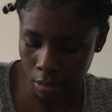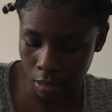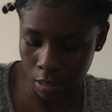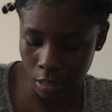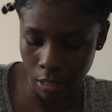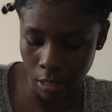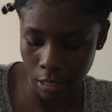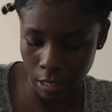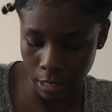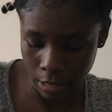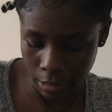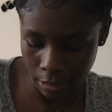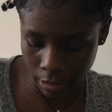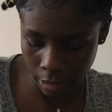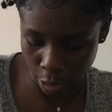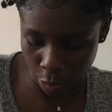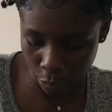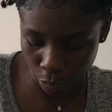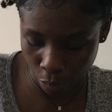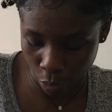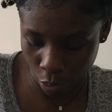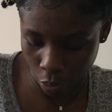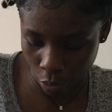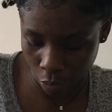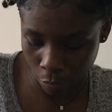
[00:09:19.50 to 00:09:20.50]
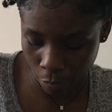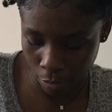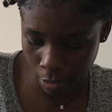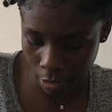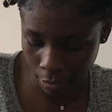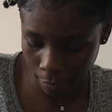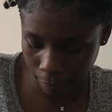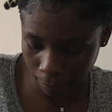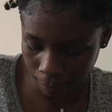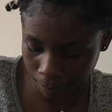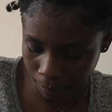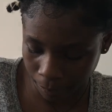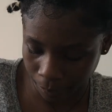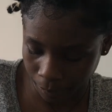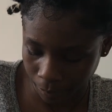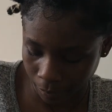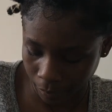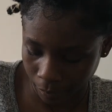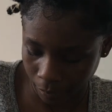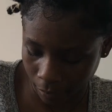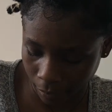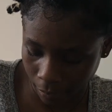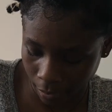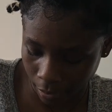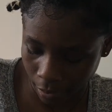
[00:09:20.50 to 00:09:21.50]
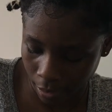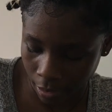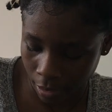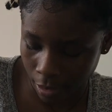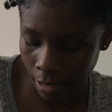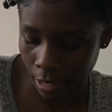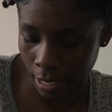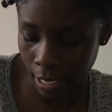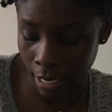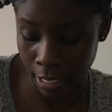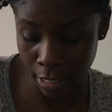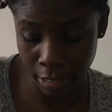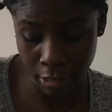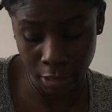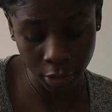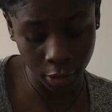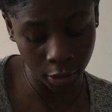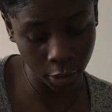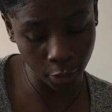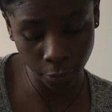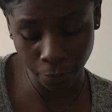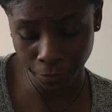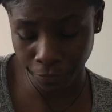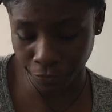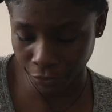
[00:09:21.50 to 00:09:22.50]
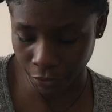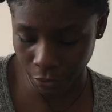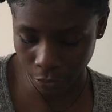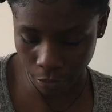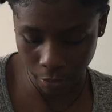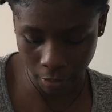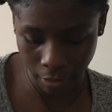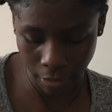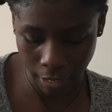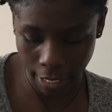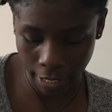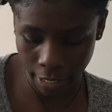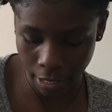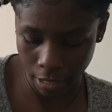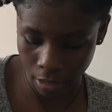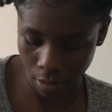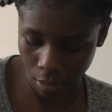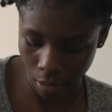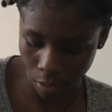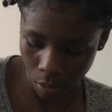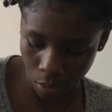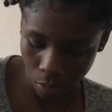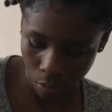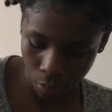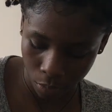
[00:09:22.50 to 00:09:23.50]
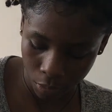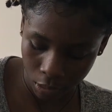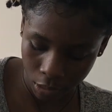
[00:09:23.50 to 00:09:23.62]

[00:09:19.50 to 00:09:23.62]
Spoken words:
So let's keep going. And it still feels like a knot.